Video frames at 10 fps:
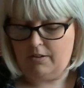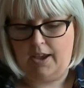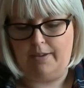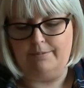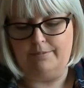
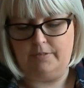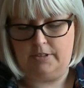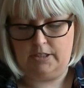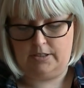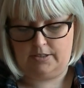Okay,
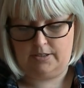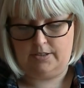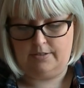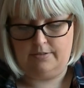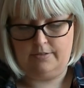this
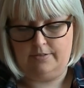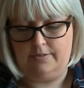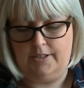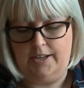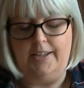
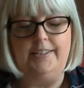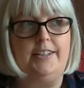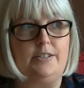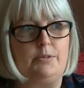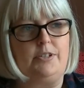
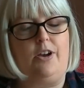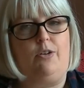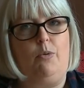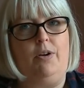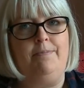was
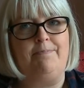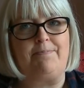sock 1,